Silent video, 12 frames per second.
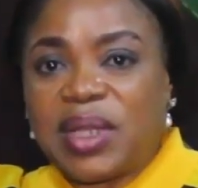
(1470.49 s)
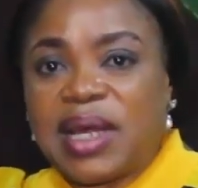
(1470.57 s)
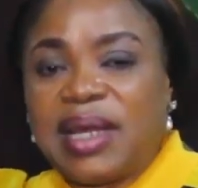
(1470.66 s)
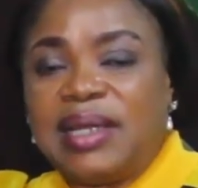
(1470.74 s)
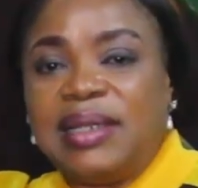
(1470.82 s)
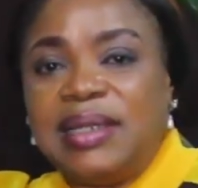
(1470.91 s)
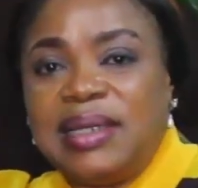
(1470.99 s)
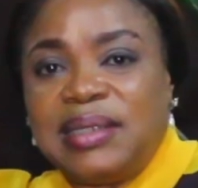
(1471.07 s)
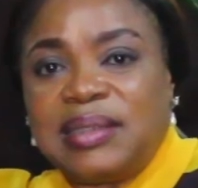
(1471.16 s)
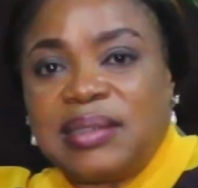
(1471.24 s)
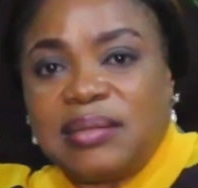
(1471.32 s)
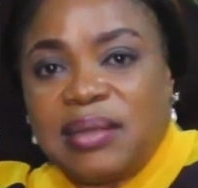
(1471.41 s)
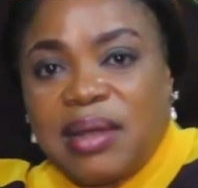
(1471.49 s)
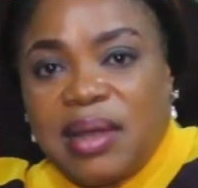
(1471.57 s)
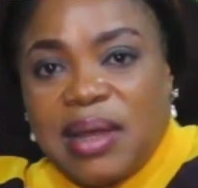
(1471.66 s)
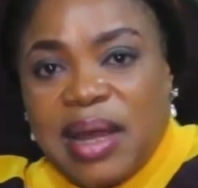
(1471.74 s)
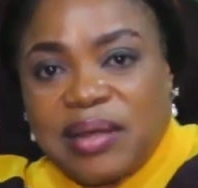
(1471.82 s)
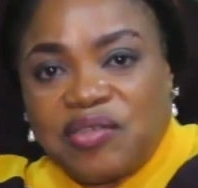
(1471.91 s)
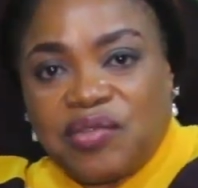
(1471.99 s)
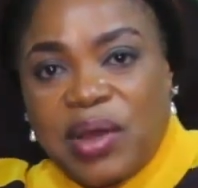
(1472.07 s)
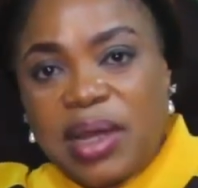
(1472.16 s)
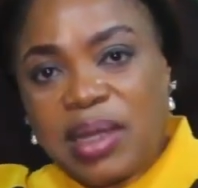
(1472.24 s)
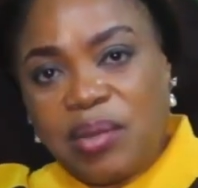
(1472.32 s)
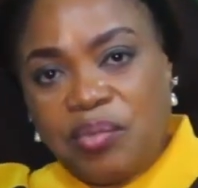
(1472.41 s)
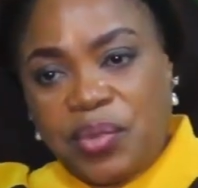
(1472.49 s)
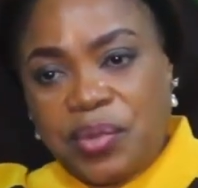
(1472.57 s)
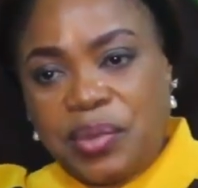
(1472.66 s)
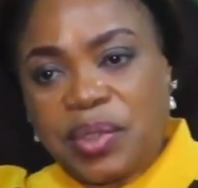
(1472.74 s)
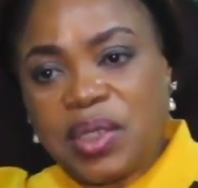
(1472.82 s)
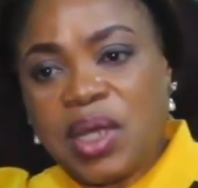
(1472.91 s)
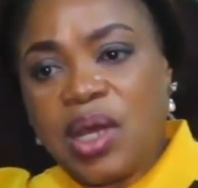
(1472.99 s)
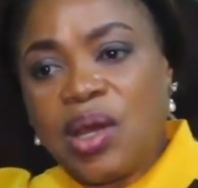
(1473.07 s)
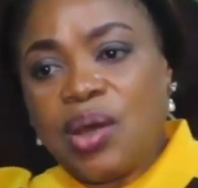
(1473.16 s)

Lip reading: whether it needs extra input.